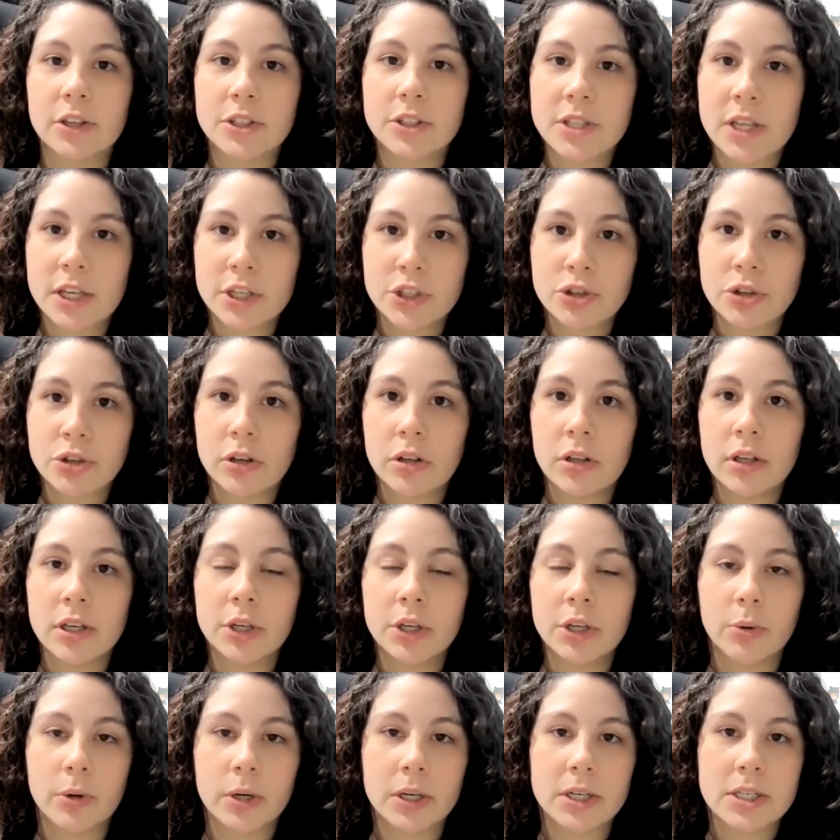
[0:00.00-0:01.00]
Central
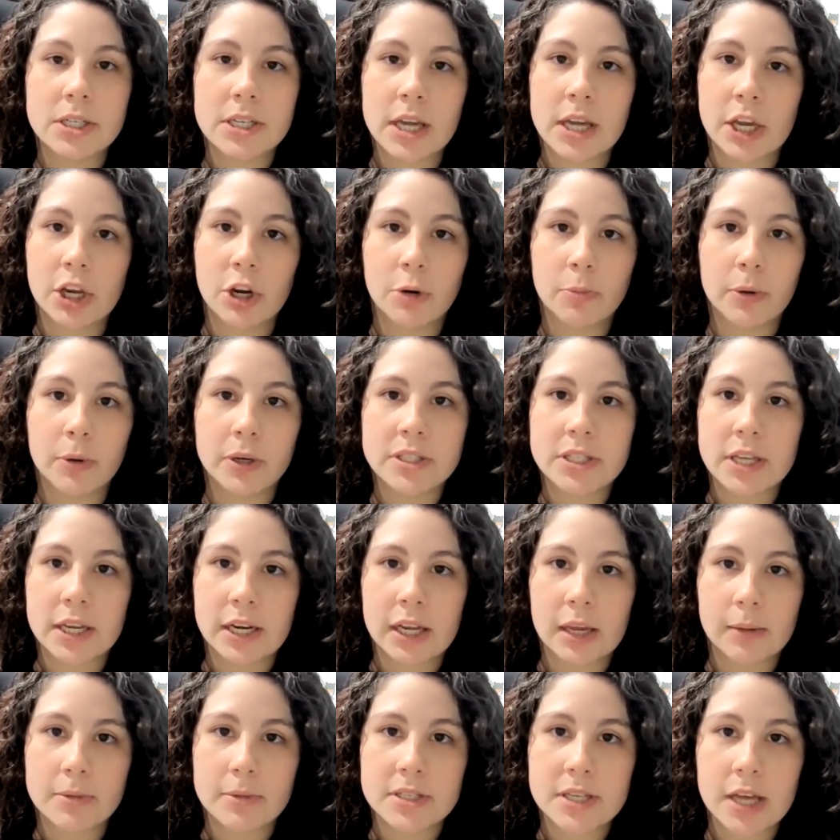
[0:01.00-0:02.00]
in order to get your books on
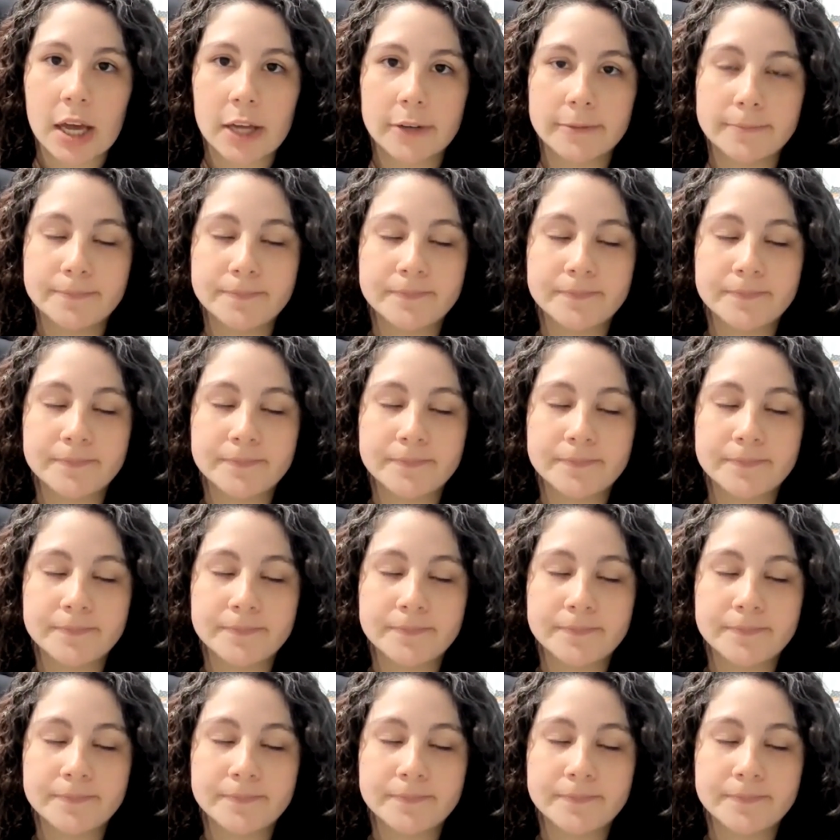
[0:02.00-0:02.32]
Amazon.